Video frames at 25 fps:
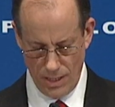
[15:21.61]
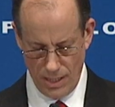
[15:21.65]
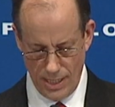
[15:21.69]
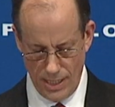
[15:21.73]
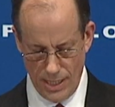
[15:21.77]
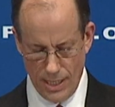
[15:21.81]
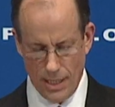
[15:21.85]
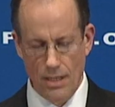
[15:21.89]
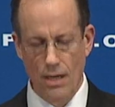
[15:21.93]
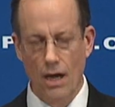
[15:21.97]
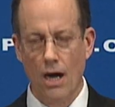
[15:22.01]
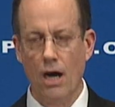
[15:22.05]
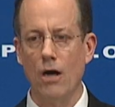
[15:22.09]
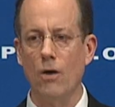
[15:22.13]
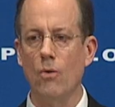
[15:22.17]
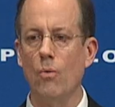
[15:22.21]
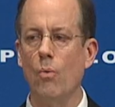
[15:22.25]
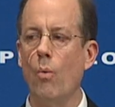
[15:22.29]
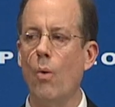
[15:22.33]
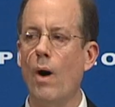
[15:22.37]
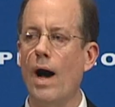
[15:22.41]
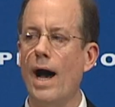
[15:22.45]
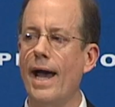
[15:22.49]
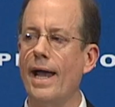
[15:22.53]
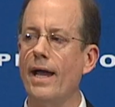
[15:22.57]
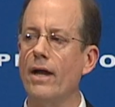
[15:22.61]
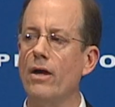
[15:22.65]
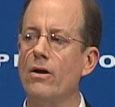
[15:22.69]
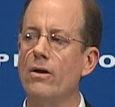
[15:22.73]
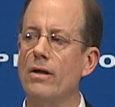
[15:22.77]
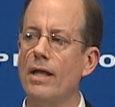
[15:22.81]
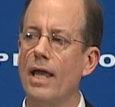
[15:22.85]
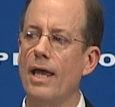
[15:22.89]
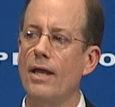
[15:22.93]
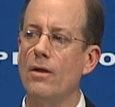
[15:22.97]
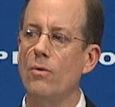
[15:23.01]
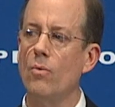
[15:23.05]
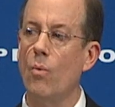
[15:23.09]
In our
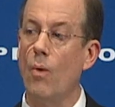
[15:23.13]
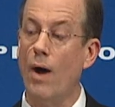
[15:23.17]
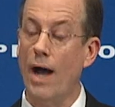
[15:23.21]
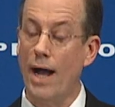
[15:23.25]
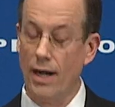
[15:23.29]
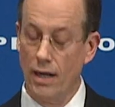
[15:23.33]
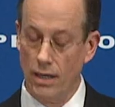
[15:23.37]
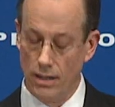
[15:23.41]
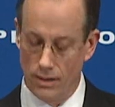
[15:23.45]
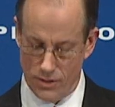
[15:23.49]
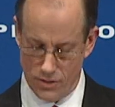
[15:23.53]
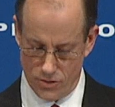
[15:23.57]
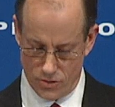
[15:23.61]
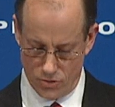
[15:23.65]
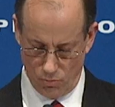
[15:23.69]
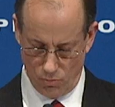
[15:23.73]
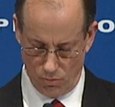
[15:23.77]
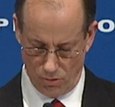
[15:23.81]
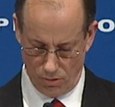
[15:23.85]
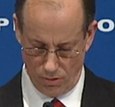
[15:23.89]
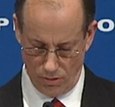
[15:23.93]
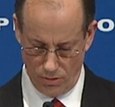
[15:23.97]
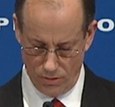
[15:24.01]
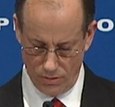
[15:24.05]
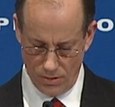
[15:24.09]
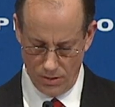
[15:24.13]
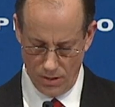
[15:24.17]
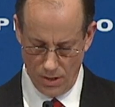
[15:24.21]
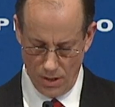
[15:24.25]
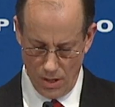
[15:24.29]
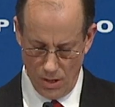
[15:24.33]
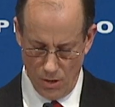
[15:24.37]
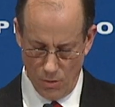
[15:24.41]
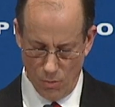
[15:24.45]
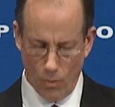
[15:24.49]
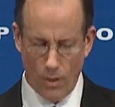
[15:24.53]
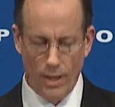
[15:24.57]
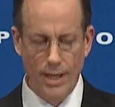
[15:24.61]
wired and wireless world,
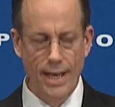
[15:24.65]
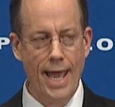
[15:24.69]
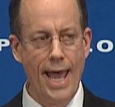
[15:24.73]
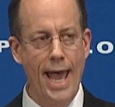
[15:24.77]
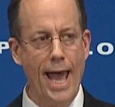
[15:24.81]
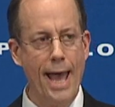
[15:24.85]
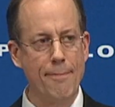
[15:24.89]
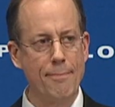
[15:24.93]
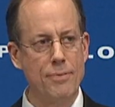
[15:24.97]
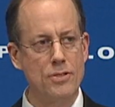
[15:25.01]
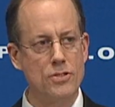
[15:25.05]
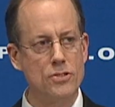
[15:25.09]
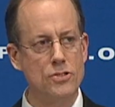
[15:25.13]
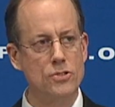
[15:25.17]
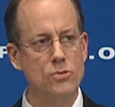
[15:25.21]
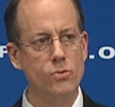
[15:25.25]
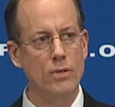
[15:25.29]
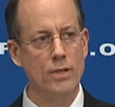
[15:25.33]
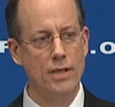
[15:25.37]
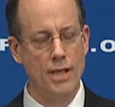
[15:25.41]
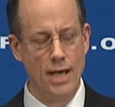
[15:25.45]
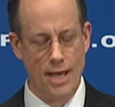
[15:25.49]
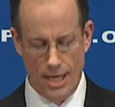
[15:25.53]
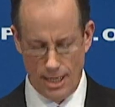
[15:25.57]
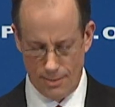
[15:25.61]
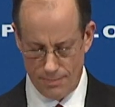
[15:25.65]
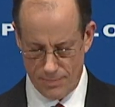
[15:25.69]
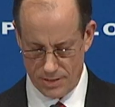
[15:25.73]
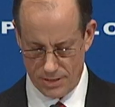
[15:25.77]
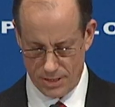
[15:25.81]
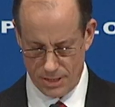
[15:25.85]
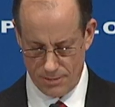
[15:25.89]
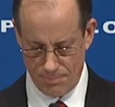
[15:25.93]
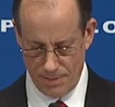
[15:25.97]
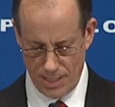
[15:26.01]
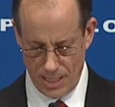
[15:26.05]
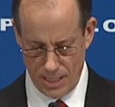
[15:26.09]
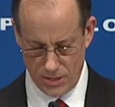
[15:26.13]
what happens to anonymous
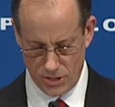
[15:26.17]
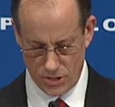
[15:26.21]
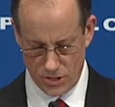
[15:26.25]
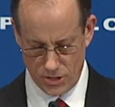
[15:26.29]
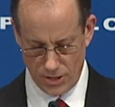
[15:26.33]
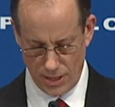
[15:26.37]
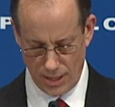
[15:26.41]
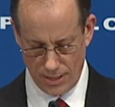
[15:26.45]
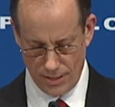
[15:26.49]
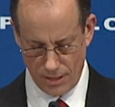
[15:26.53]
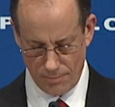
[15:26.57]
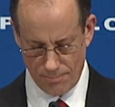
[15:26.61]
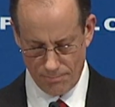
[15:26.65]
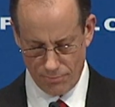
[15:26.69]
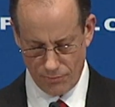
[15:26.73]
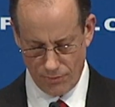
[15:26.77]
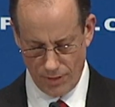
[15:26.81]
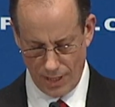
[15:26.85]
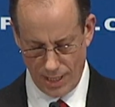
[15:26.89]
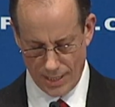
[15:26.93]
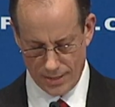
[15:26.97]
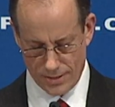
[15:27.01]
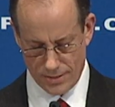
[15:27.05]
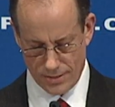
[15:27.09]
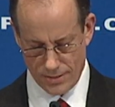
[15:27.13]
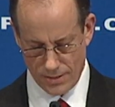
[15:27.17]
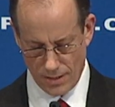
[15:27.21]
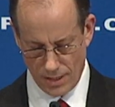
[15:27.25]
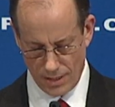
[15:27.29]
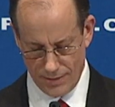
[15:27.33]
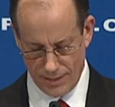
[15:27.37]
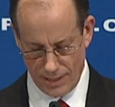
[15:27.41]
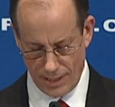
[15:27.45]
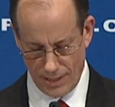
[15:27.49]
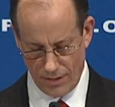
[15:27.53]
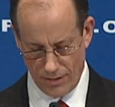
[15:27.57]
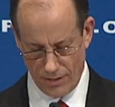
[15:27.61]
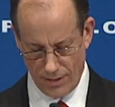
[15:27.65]
speech and the press on
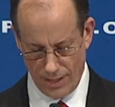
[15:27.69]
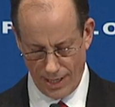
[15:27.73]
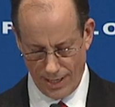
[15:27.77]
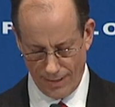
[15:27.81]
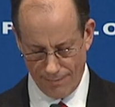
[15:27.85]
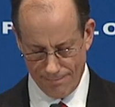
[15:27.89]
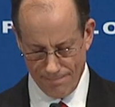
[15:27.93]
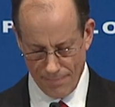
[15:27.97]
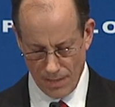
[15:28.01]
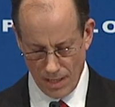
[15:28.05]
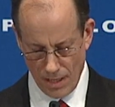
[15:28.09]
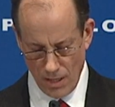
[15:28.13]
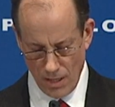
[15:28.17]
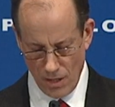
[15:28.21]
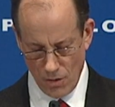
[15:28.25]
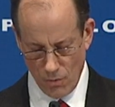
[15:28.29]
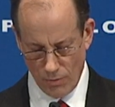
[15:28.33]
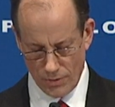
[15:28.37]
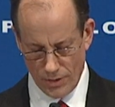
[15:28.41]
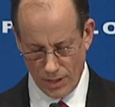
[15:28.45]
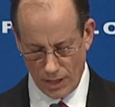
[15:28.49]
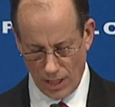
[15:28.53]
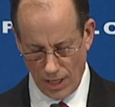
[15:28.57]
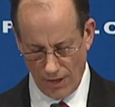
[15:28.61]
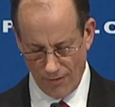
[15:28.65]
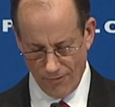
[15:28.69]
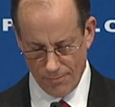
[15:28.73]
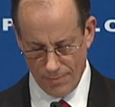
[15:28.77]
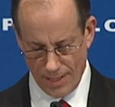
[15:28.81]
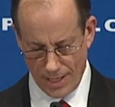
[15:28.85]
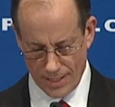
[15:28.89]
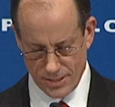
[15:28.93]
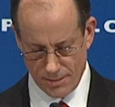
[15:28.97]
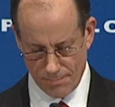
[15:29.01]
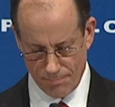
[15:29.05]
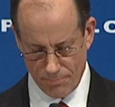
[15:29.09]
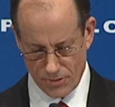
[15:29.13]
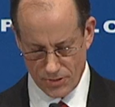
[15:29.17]
the internet? when the government
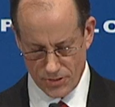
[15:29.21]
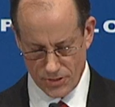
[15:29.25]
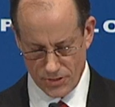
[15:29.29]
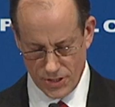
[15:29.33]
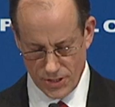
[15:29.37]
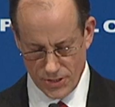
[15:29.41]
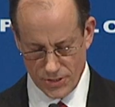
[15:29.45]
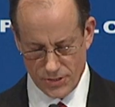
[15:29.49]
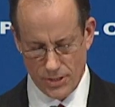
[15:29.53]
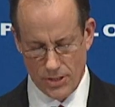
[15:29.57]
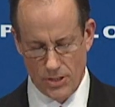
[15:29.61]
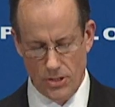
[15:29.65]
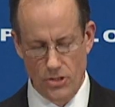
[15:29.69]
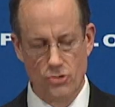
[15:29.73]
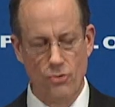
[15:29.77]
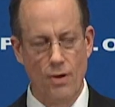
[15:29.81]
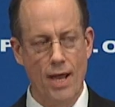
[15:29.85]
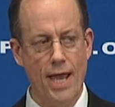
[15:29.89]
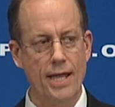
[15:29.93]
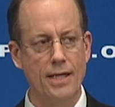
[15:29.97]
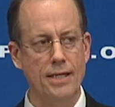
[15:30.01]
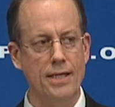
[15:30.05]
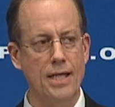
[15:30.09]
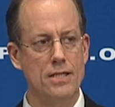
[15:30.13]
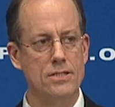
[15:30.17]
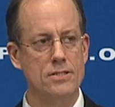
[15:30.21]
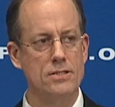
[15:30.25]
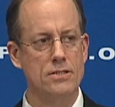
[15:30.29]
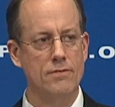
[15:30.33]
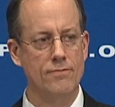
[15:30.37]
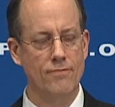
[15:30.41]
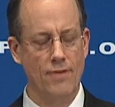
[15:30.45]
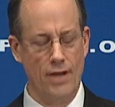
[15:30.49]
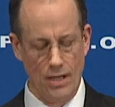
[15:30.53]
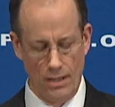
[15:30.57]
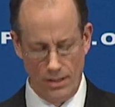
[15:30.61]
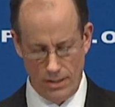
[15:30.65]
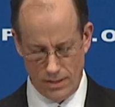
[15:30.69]
has a persistent dragnet
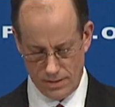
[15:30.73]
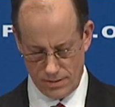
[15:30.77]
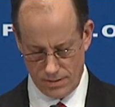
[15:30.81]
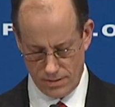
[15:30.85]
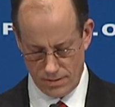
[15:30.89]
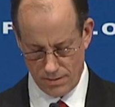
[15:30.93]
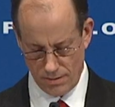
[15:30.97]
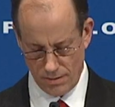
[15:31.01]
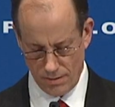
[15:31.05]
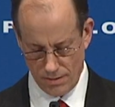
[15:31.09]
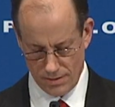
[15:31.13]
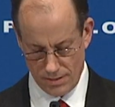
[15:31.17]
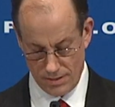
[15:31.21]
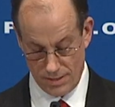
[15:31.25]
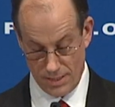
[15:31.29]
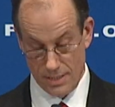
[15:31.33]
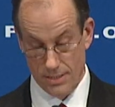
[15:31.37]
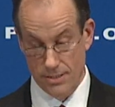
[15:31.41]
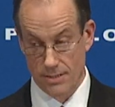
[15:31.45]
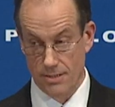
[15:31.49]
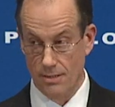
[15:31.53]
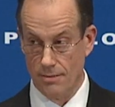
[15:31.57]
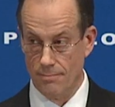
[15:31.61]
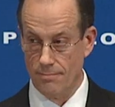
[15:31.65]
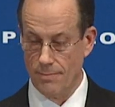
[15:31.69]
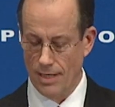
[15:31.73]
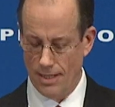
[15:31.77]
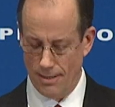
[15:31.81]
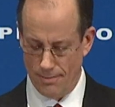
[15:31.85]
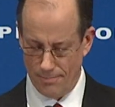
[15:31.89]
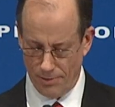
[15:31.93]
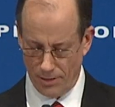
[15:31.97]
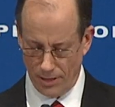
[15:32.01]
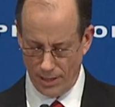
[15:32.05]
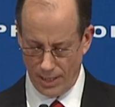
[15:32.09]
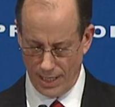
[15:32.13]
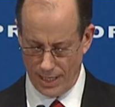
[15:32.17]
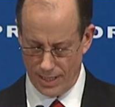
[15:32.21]
surveillance system in
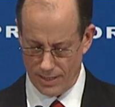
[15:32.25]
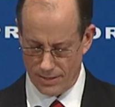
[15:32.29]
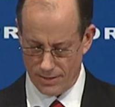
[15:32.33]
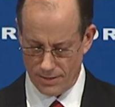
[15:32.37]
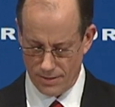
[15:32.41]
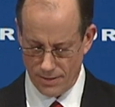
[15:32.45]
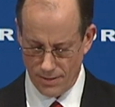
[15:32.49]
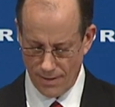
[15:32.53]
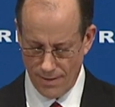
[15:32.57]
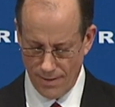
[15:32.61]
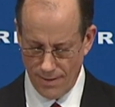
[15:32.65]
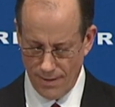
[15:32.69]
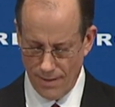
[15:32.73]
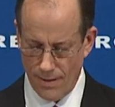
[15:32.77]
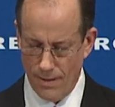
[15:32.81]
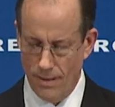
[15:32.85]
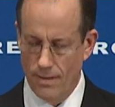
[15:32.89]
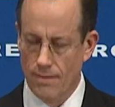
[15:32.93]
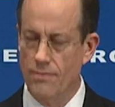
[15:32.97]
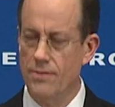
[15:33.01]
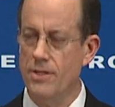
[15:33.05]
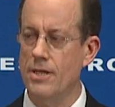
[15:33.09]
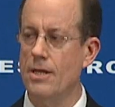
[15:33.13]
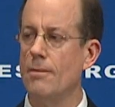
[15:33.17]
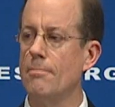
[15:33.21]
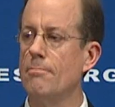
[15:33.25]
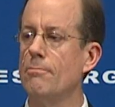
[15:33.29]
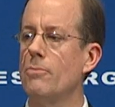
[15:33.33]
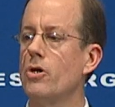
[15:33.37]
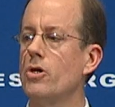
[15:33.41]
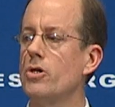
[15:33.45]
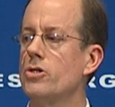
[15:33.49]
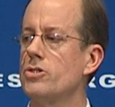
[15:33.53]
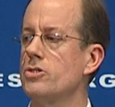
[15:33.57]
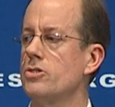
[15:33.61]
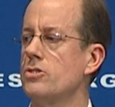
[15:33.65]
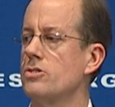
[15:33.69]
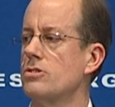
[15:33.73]
place, the
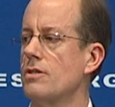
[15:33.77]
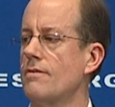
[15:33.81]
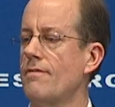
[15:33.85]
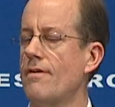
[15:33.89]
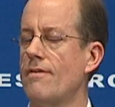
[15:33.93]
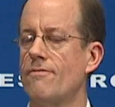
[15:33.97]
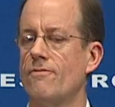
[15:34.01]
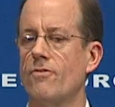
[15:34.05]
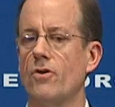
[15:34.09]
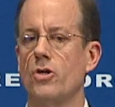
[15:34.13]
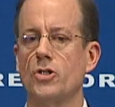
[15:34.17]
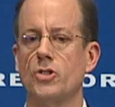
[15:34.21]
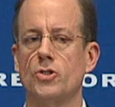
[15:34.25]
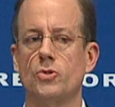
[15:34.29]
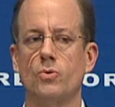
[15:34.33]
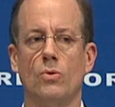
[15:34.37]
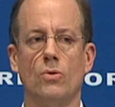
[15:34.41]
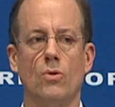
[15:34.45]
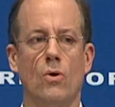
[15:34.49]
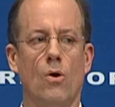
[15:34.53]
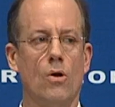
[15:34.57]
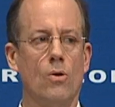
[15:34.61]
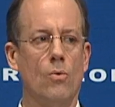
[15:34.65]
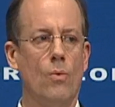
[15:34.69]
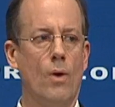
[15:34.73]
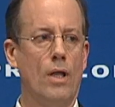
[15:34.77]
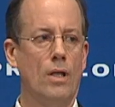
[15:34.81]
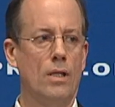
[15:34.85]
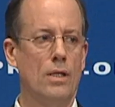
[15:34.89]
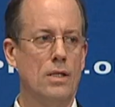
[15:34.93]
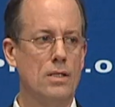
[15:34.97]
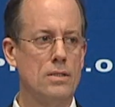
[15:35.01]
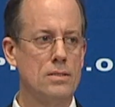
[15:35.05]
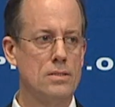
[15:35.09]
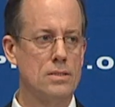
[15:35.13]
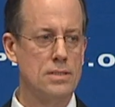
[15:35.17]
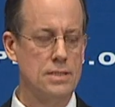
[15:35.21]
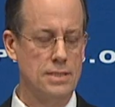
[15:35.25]
emergence of a virtual
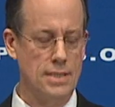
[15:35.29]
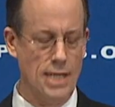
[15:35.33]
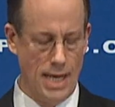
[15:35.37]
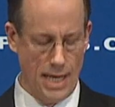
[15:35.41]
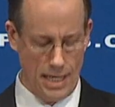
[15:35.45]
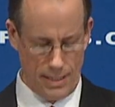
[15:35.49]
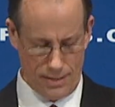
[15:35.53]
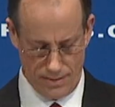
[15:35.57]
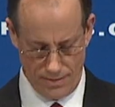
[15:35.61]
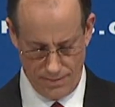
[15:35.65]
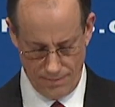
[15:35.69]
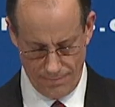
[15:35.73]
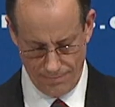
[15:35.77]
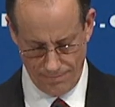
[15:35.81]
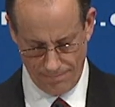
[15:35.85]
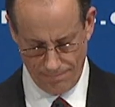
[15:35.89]
Orwellian state.